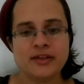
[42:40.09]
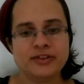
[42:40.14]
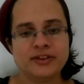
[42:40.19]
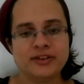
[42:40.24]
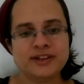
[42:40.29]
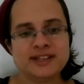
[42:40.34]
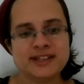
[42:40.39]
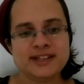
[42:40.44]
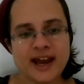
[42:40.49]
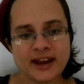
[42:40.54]

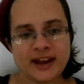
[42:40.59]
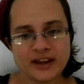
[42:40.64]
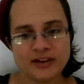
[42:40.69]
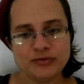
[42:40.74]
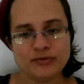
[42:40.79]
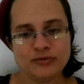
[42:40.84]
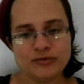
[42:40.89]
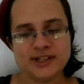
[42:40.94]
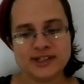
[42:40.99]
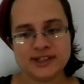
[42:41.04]
The
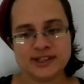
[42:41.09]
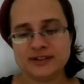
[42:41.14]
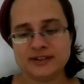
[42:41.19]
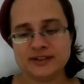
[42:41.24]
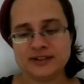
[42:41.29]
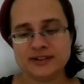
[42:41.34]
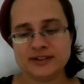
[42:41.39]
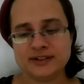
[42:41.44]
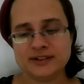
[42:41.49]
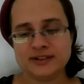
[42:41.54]
second
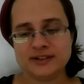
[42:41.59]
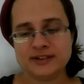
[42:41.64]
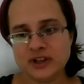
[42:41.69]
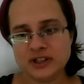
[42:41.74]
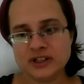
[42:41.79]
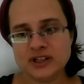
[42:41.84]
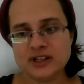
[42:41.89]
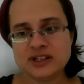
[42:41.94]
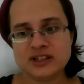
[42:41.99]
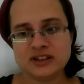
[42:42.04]
reason
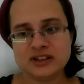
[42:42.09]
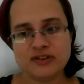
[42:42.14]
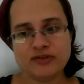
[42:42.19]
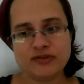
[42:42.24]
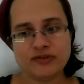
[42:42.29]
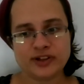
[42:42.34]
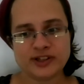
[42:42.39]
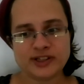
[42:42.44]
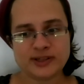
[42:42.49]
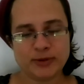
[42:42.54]
that this
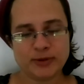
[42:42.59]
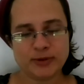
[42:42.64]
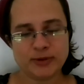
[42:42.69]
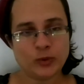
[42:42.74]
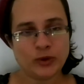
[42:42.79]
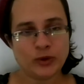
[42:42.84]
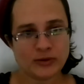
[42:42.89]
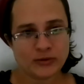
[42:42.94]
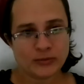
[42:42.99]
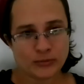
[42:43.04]
difference
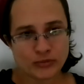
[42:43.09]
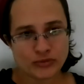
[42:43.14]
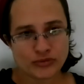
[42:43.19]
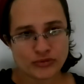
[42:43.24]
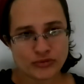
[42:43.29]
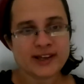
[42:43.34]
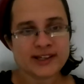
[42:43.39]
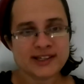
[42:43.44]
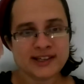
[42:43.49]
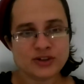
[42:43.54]
between
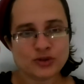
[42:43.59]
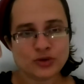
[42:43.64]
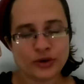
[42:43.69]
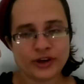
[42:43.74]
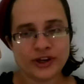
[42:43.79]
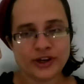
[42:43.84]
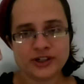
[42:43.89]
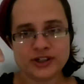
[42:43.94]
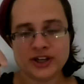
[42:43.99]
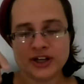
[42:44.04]
present
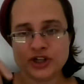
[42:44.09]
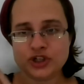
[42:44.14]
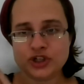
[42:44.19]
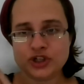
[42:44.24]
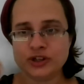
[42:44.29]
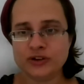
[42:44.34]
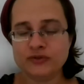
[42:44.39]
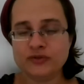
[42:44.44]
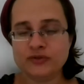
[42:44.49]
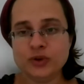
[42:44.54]

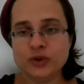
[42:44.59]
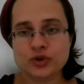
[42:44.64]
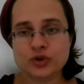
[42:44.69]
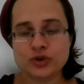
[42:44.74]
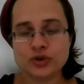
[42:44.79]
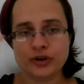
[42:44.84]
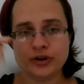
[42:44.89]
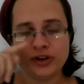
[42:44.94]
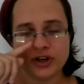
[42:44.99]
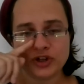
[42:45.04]
orientation and
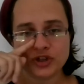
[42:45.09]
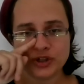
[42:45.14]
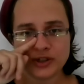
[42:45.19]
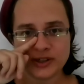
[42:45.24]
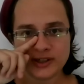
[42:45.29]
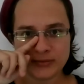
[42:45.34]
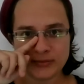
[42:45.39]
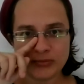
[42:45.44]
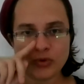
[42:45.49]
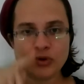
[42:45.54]
future orientation
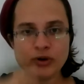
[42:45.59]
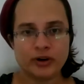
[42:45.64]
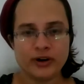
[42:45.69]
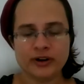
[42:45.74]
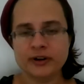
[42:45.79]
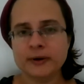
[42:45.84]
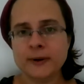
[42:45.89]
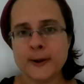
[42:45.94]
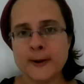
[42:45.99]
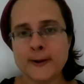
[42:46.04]
is important